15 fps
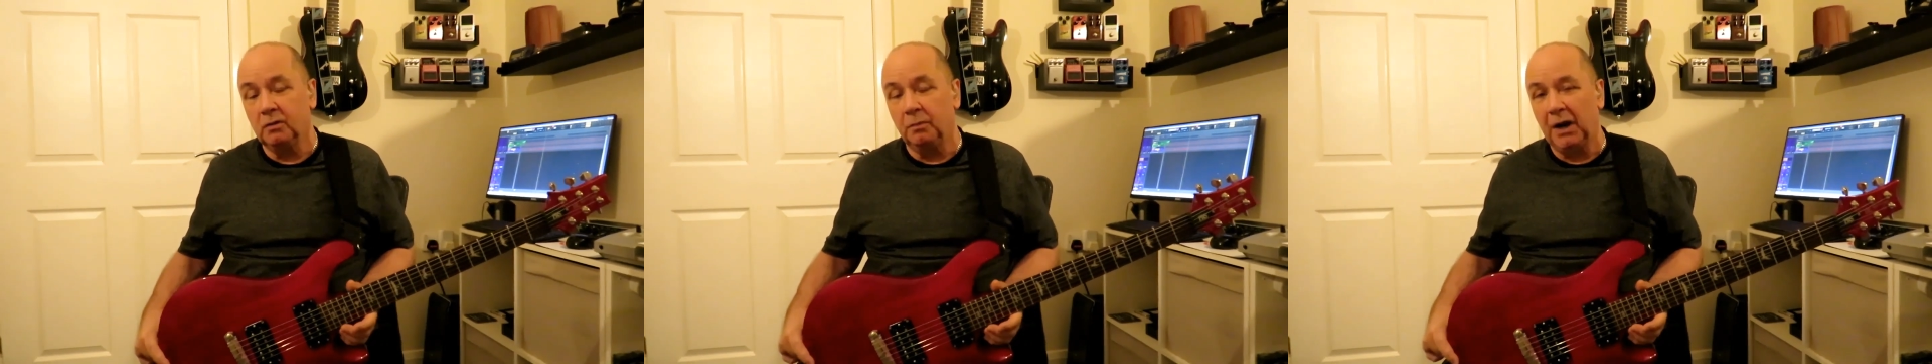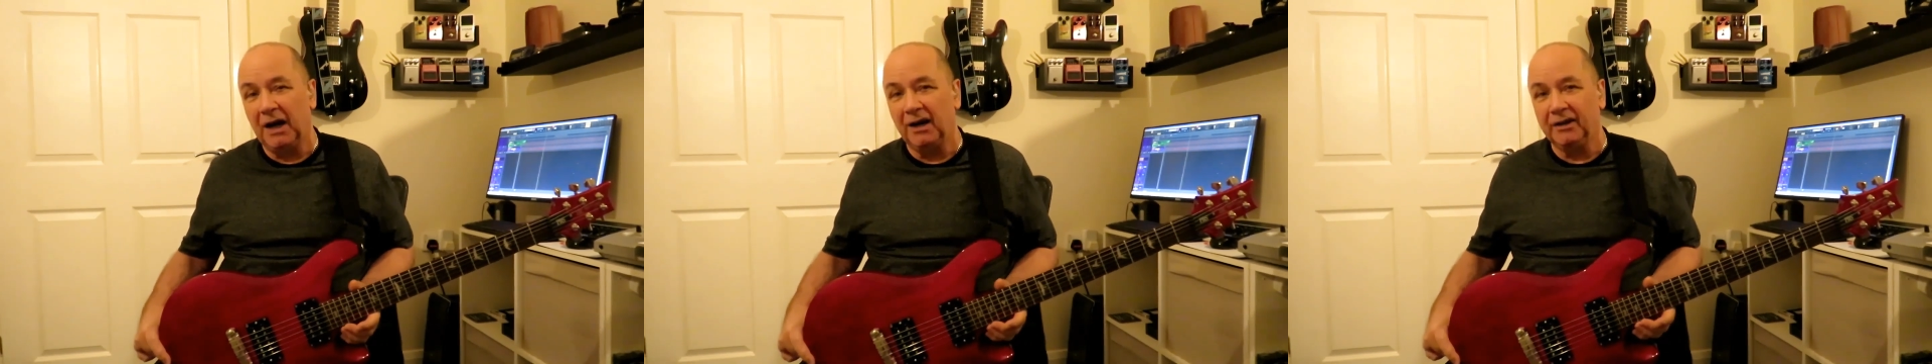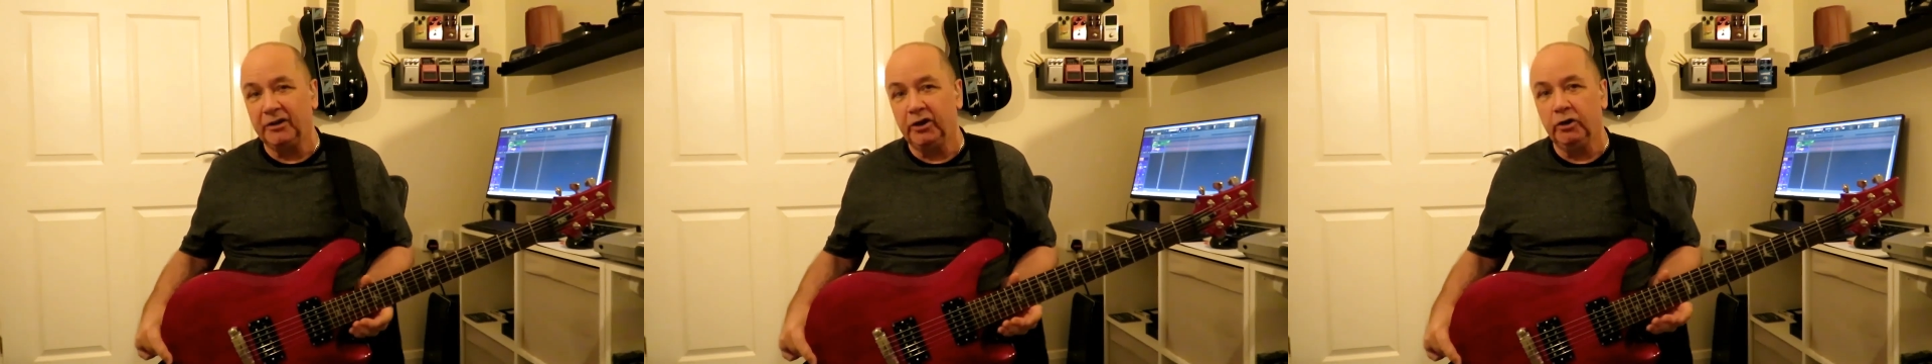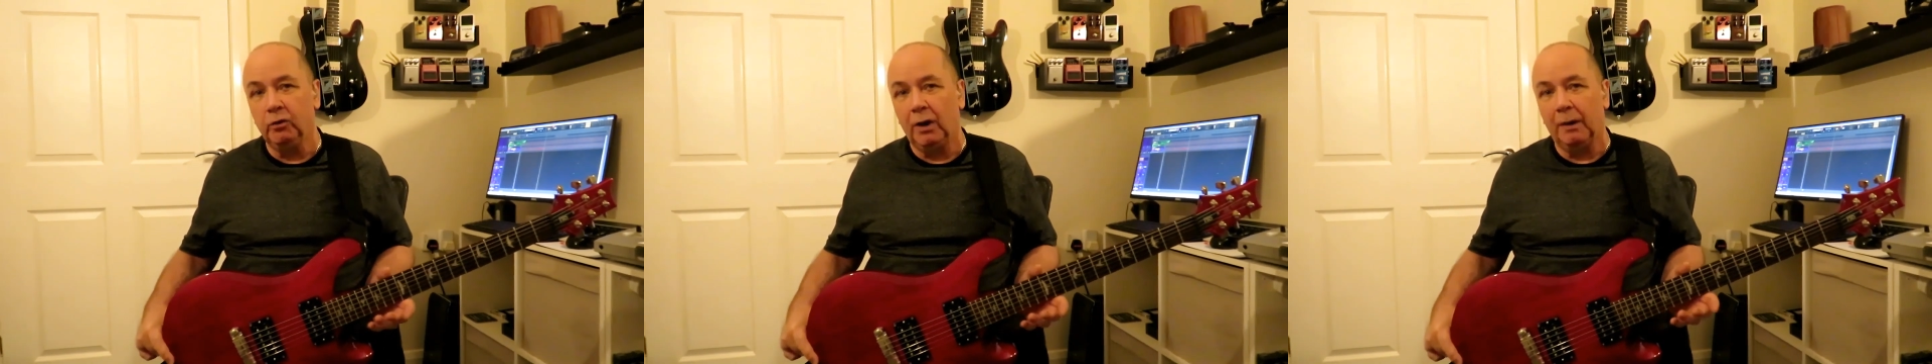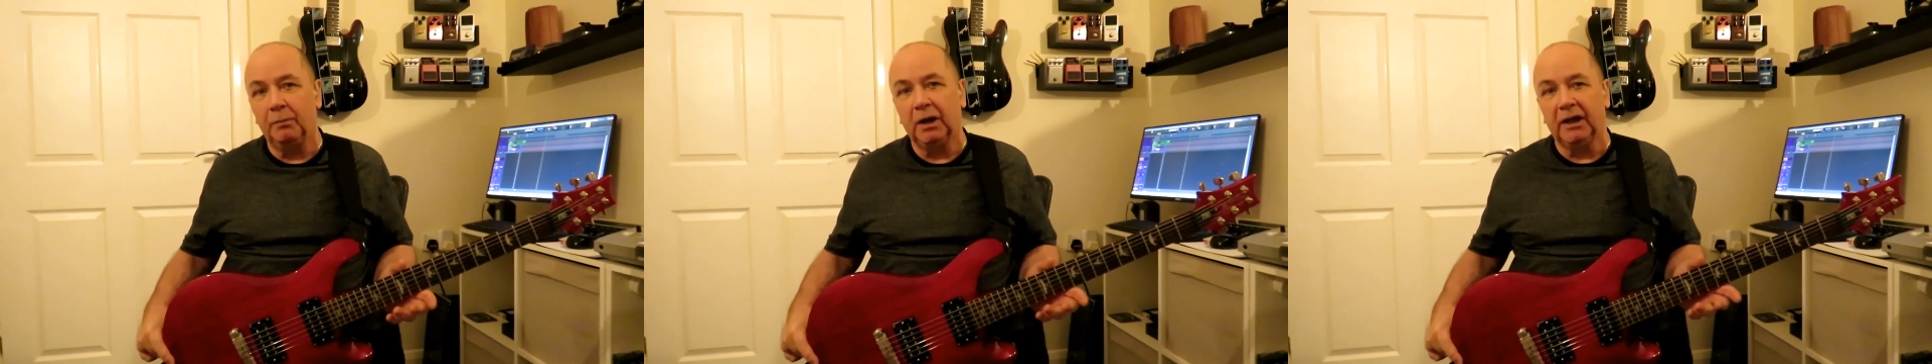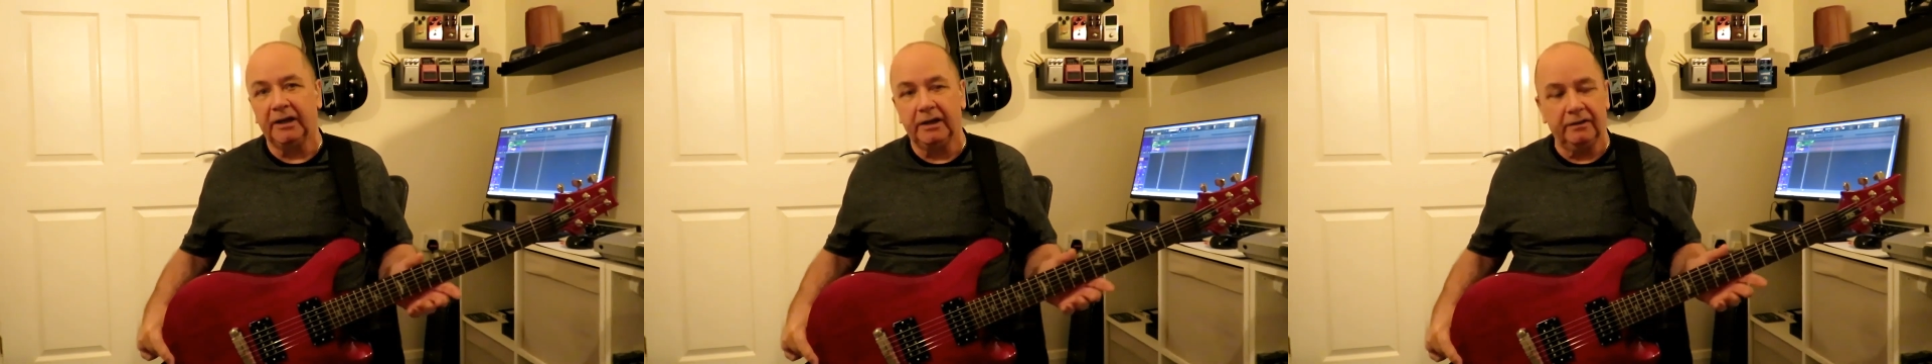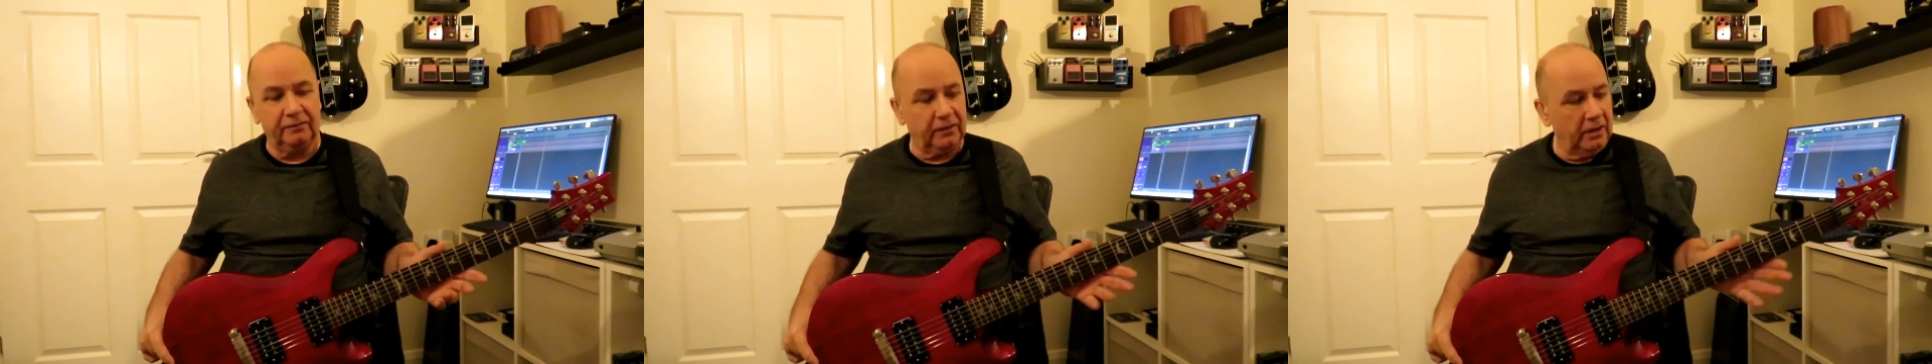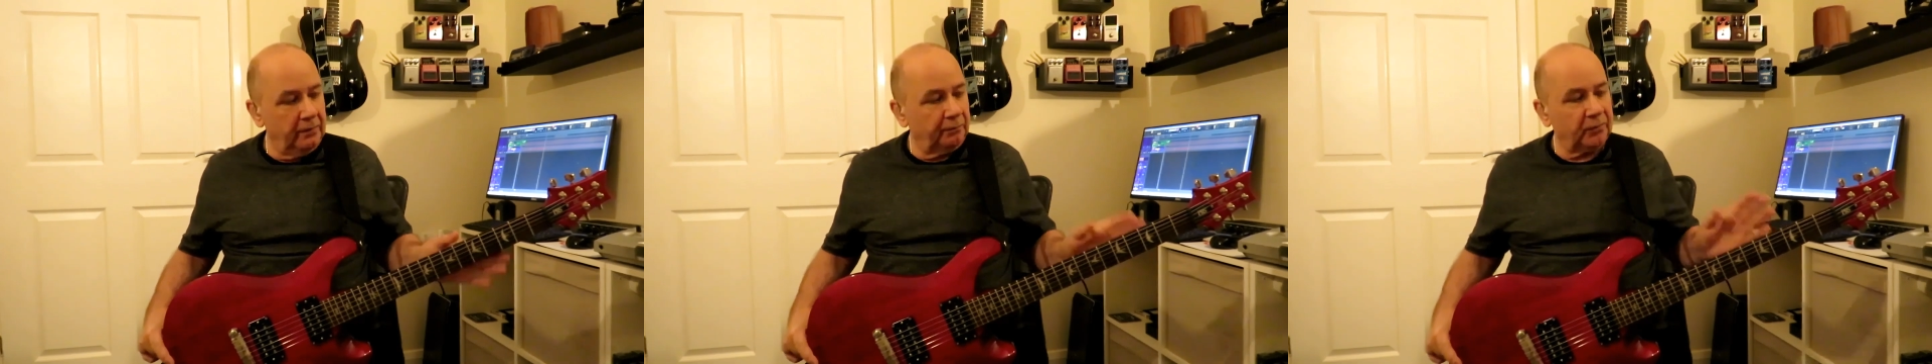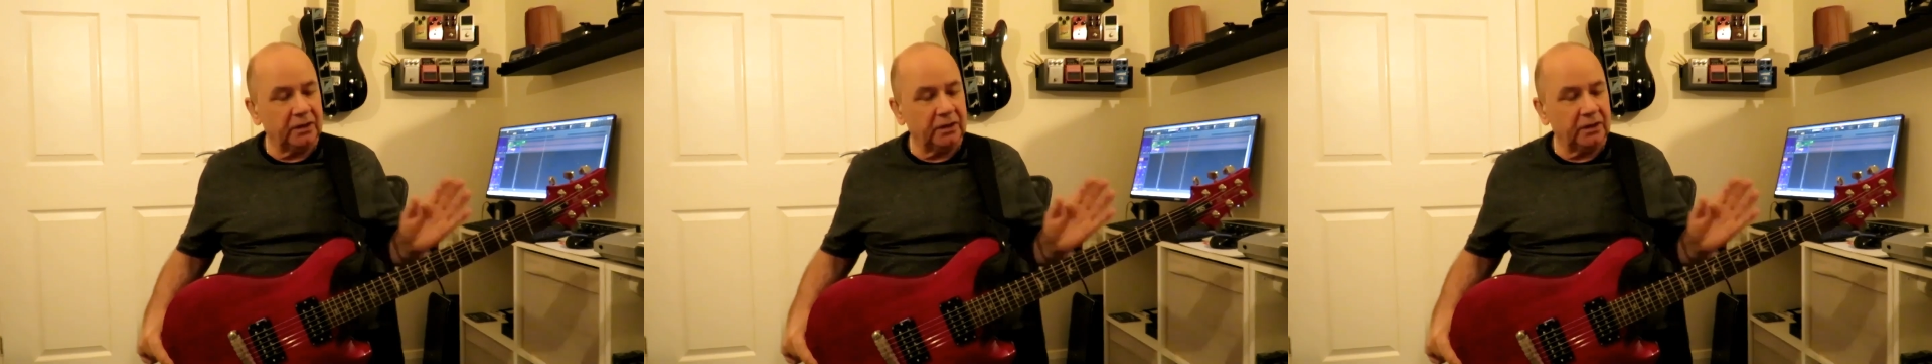to buy new I believe.